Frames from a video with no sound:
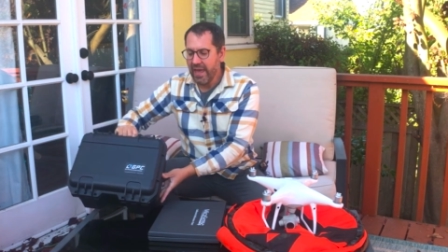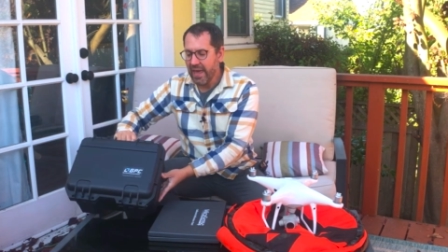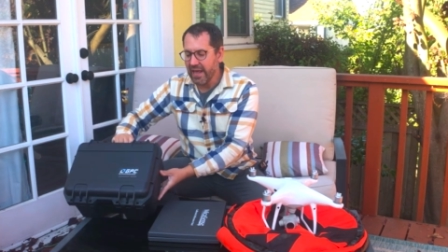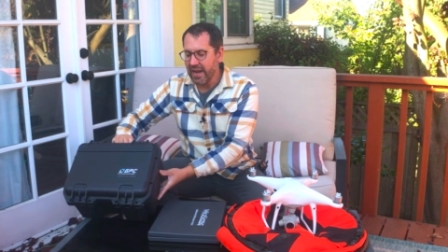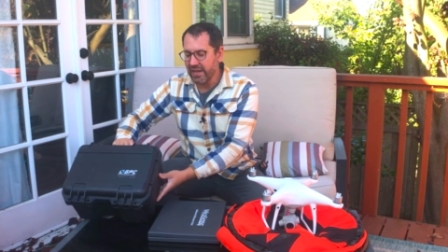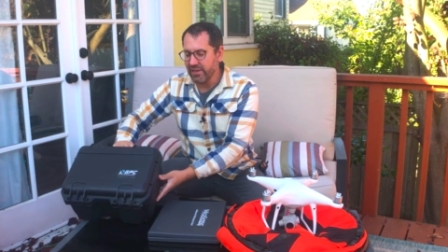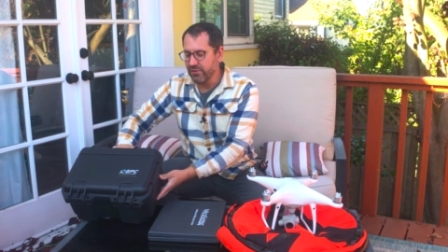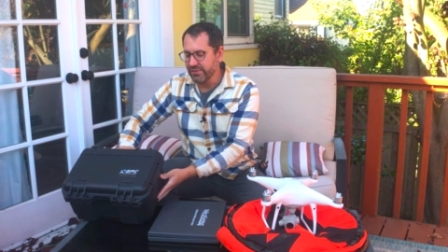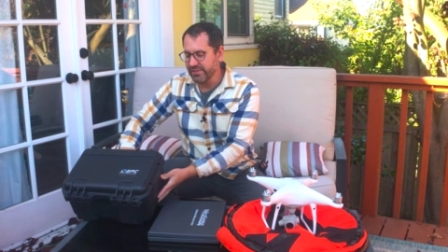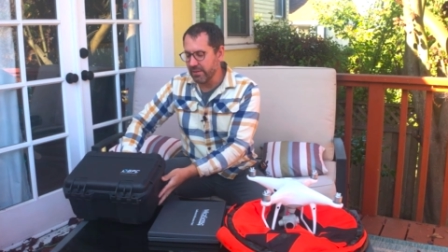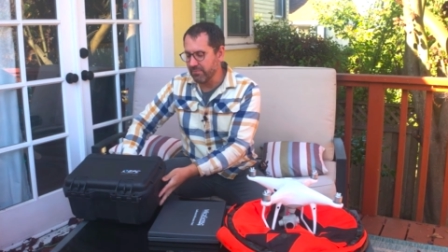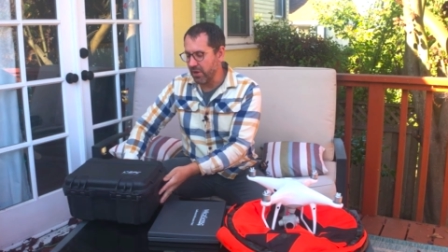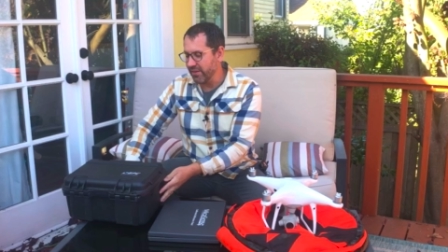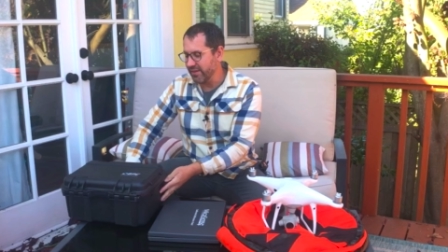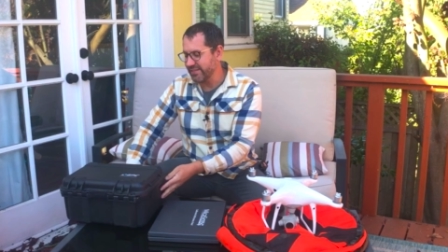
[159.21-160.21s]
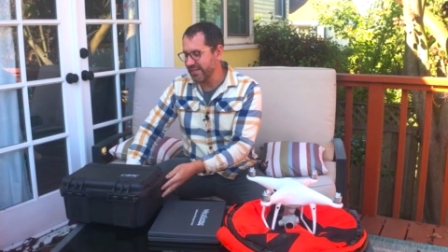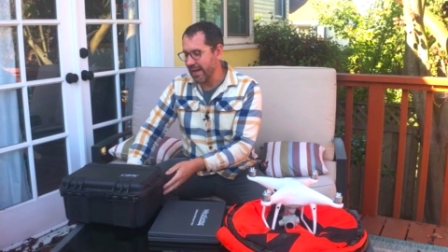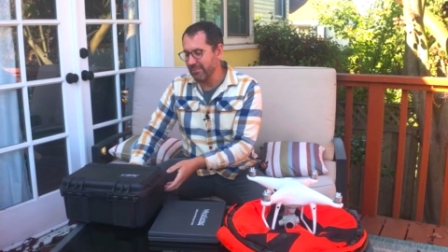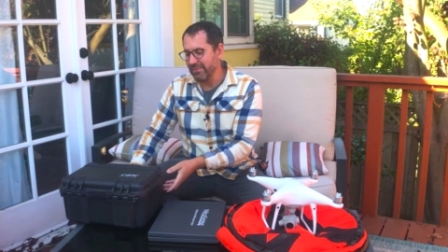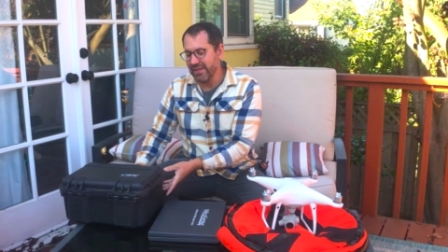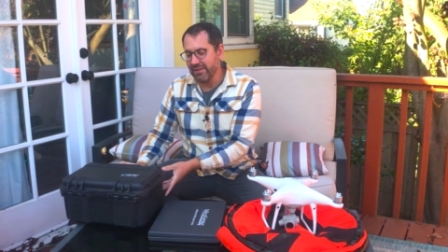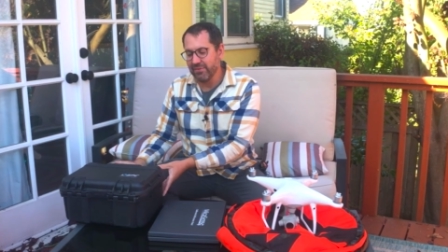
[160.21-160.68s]
And I use them all the
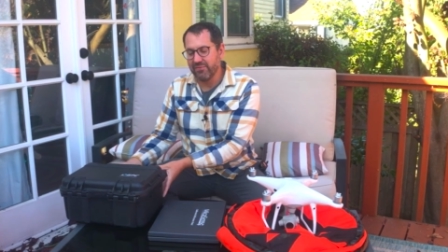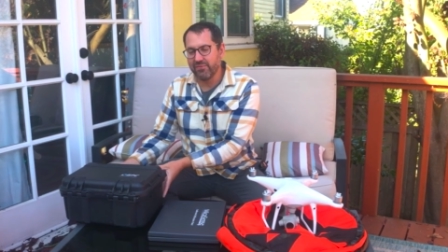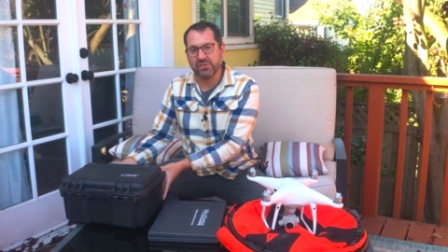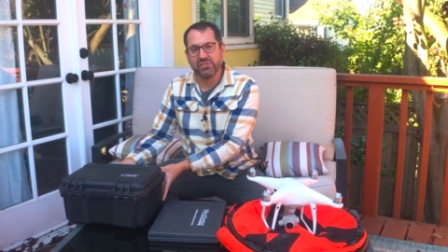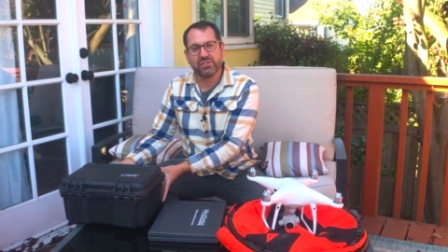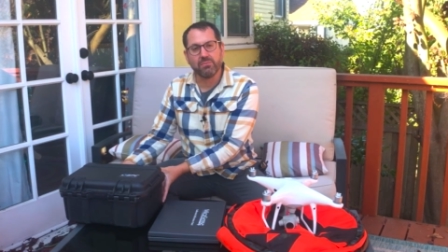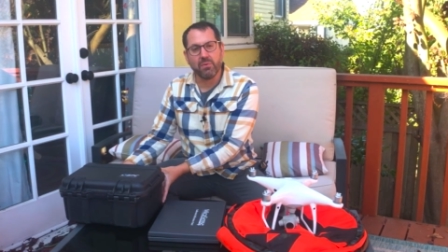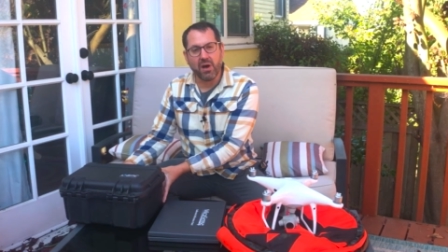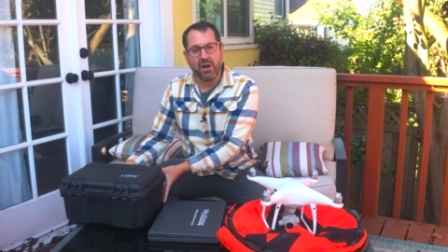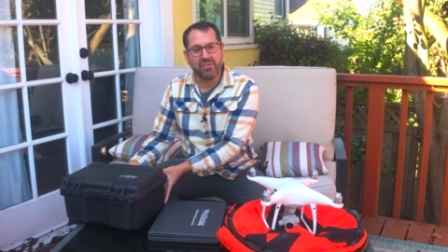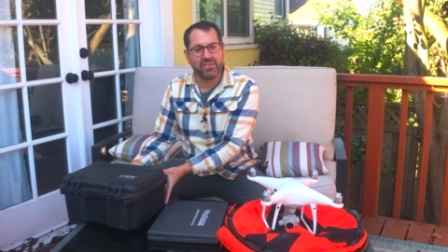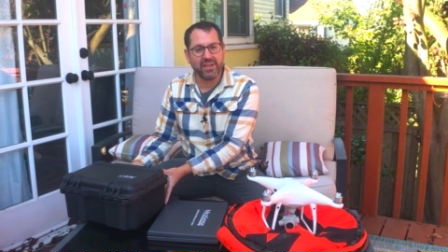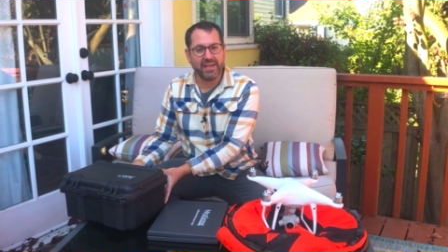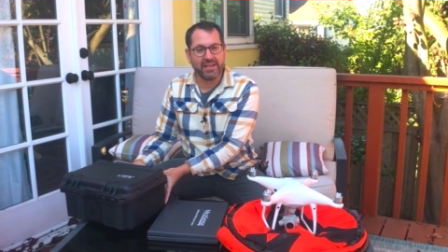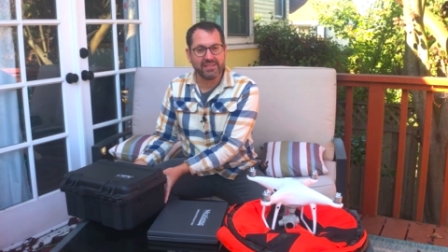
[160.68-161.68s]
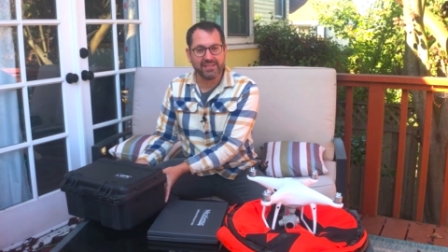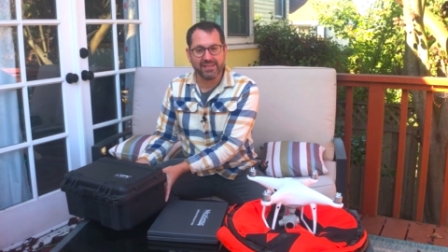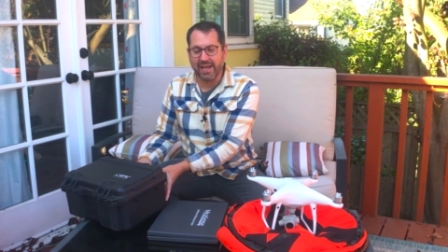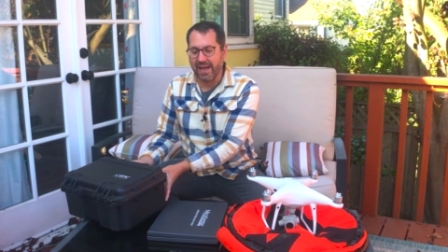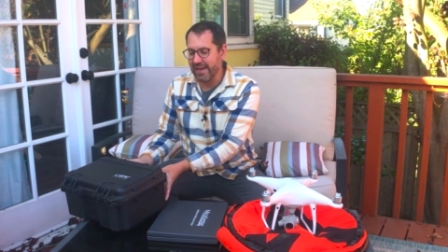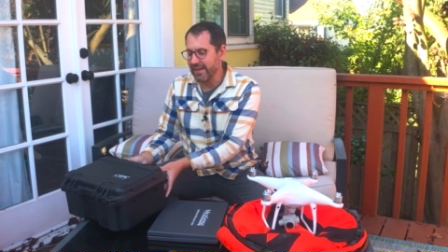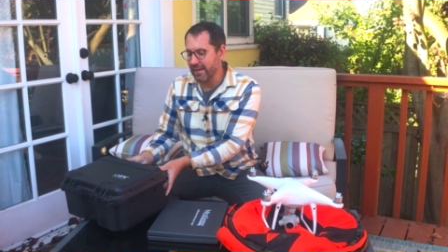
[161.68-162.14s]
time, even for small things
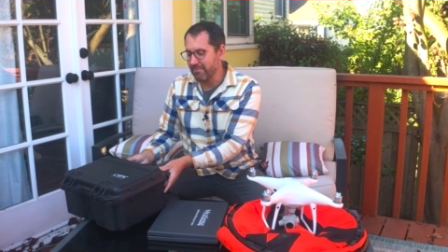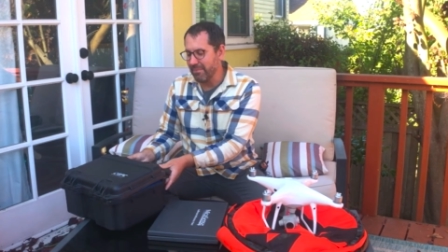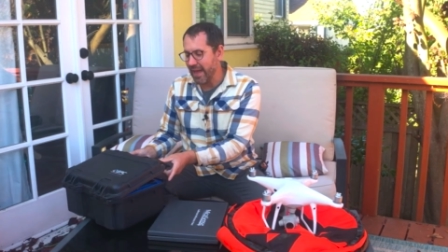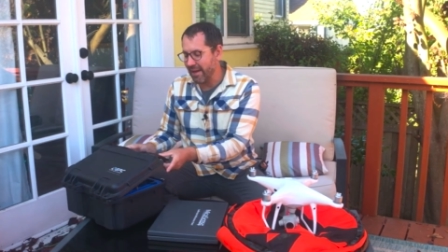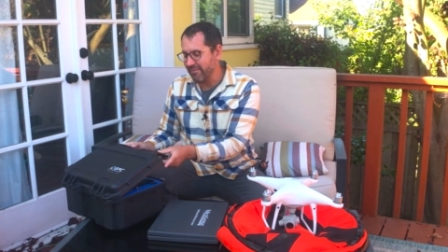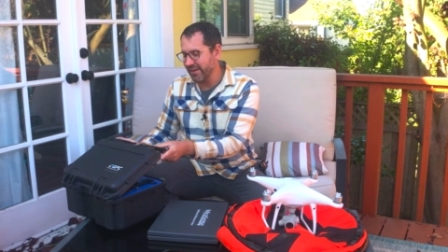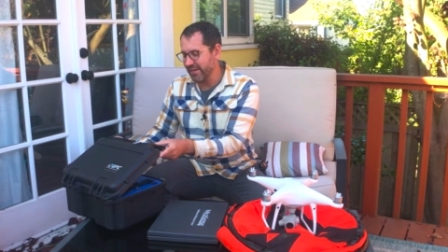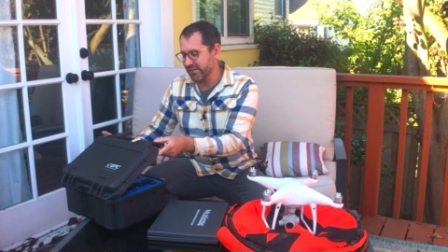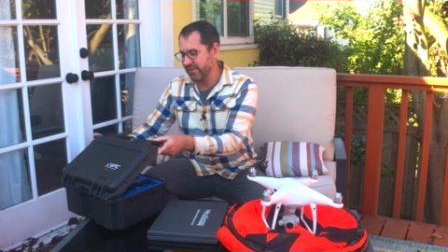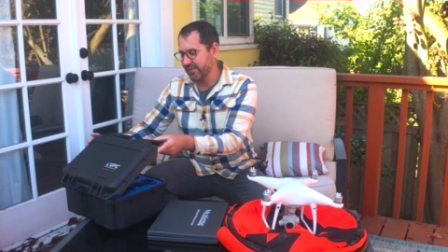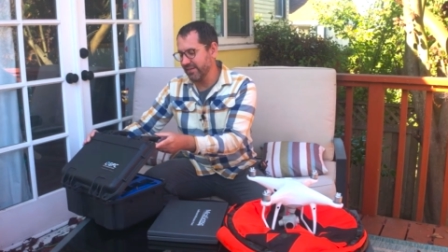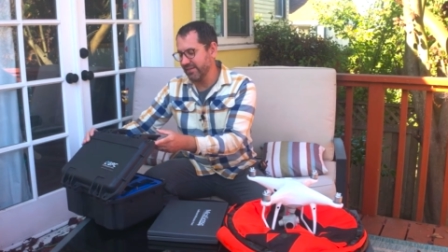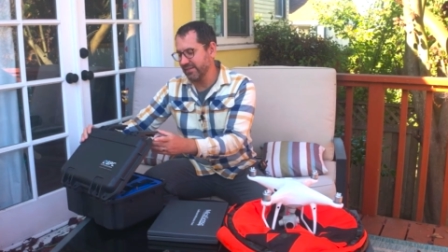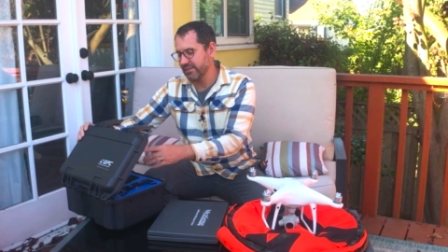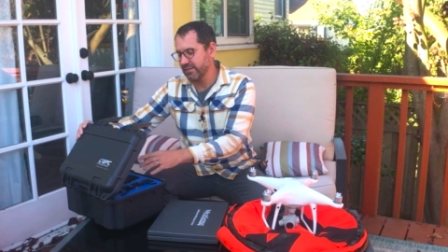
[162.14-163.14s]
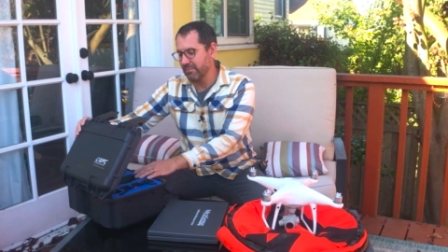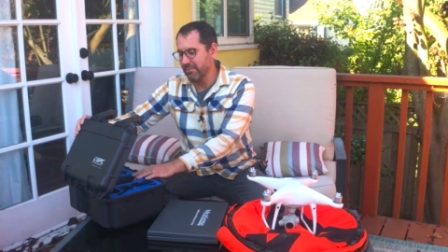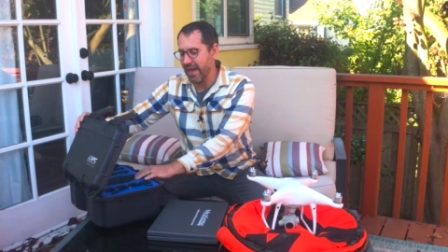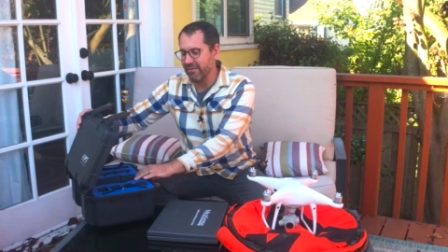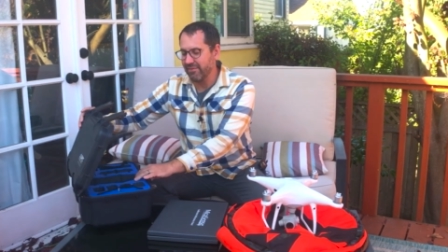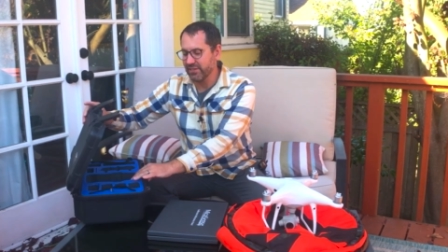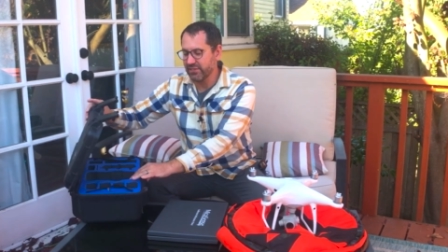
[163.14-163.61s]
like a Mavic. So this is a
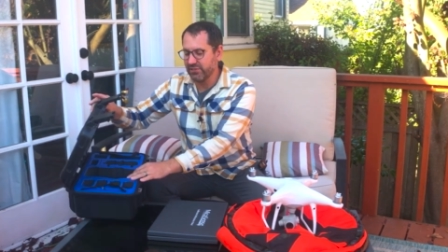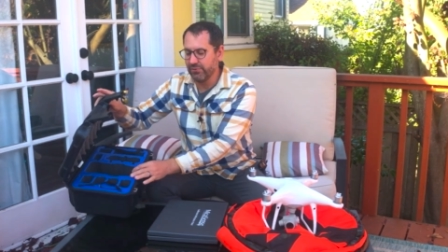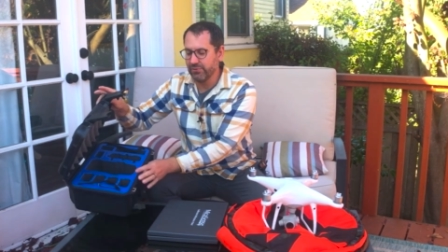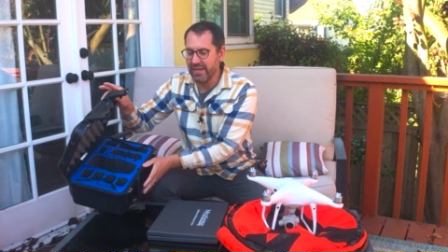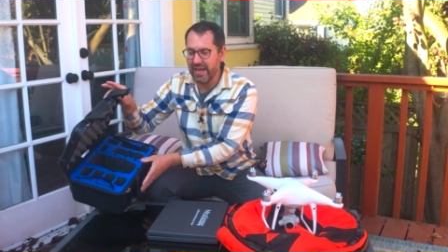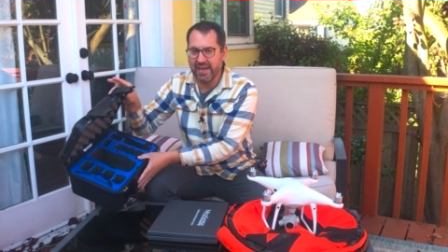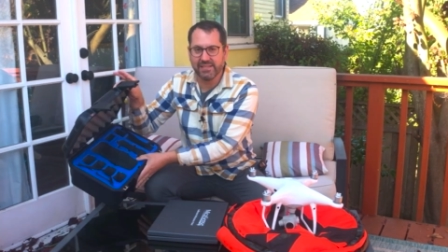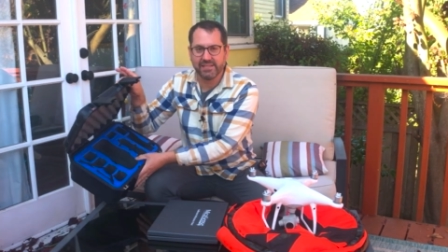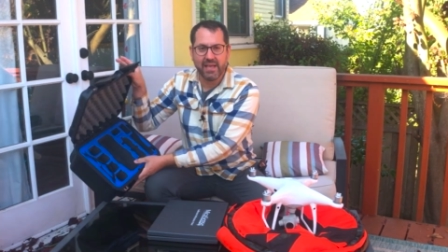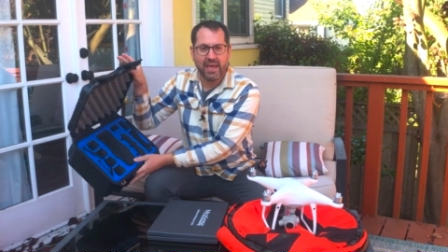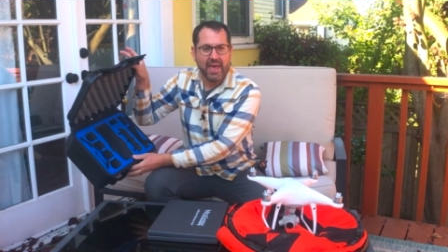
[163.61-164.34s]
Mavic two case,